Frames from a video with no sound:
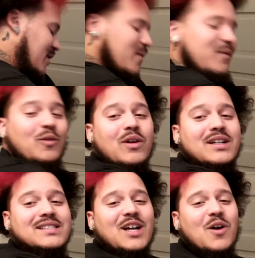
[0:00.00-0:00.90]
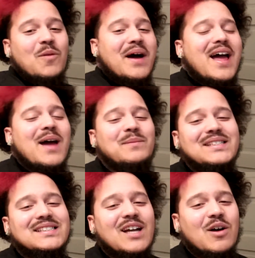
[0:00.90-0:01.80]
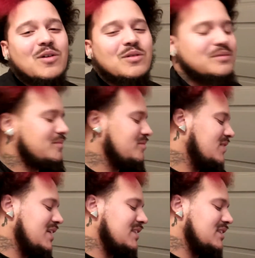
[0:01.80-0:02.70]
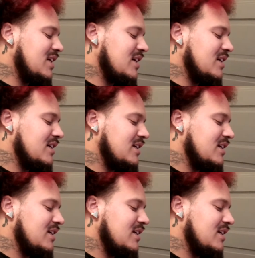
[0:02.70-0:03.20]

Florida zone, Miami zone. Yes, sir.